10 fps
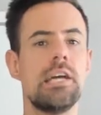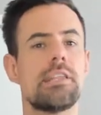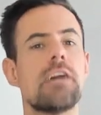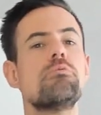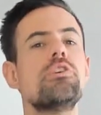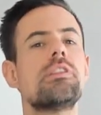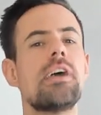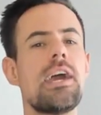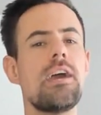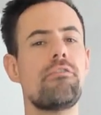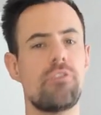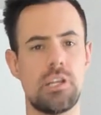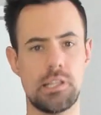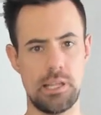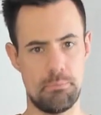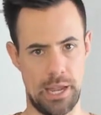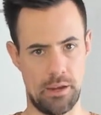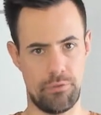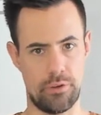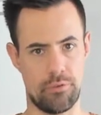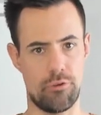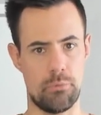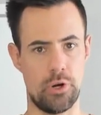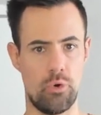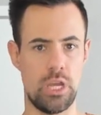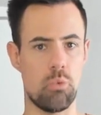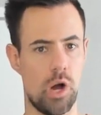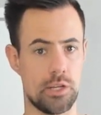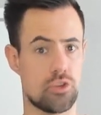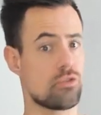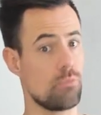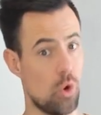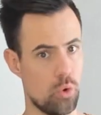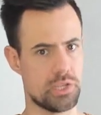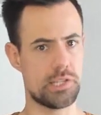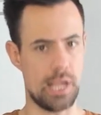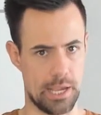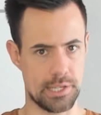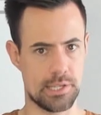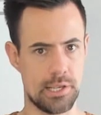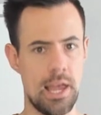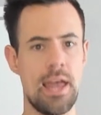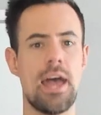that would definitely benefit from a rewatch or six,